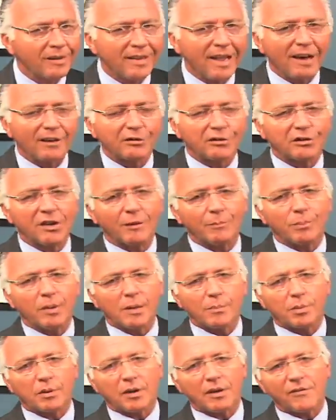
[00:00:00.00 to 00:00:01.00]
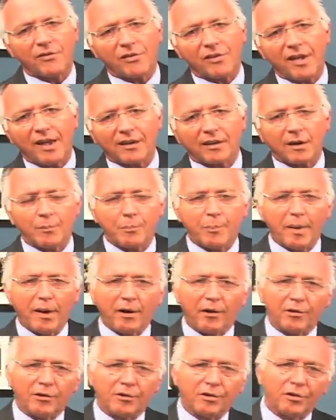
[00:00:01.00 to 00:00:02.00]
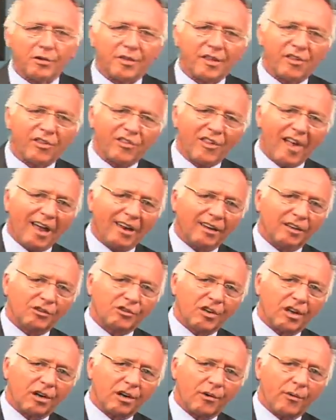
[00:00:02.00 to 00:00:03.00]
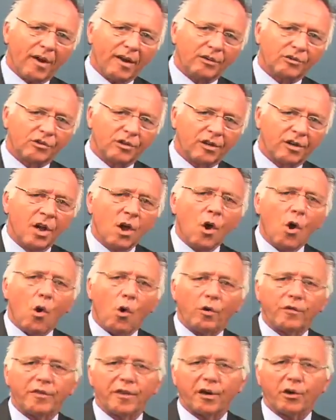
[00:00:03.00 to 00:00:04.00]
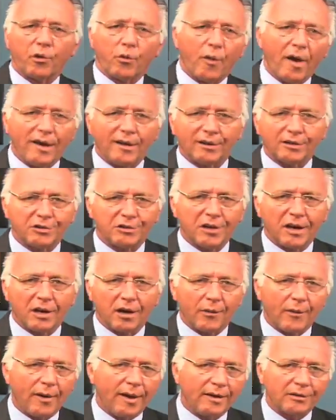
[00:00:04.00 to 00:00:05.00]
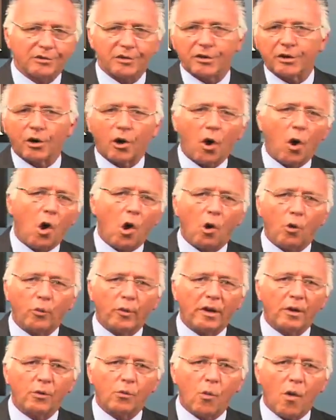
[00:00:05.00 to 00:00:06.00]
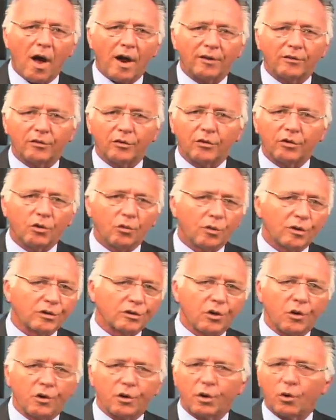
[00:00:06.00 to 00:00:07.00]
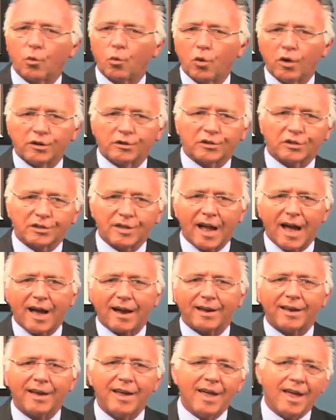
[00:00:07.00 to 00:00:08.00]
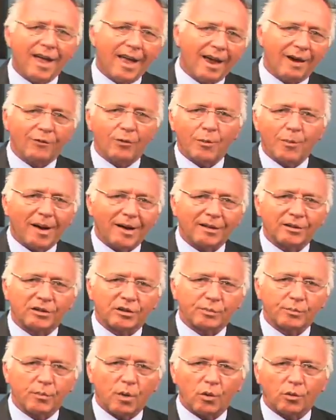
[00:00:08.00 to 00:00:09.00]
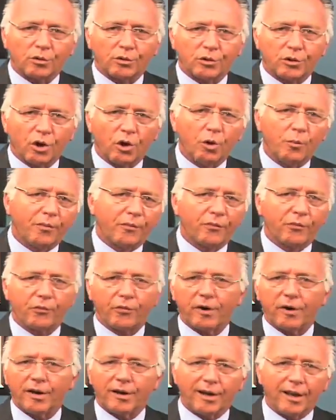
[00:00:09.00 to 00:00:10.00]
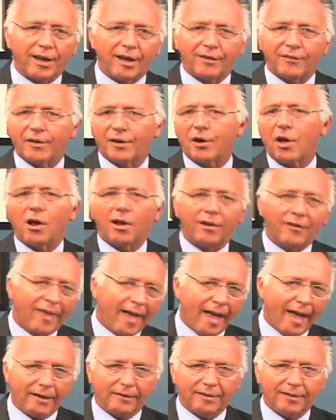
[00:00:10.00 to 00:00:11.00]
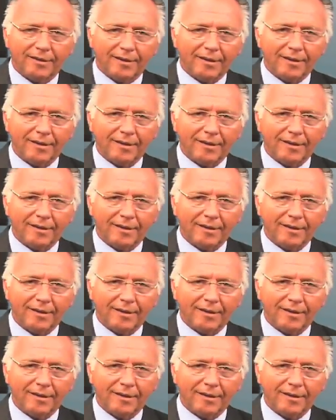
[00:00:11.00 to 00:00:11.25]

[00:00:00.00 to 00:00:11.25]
Now, some people have said compared to the silent generation or the greatest generation, that all we wanted to do was go to Woodstock, everybody smoked dope, free love, and all of that.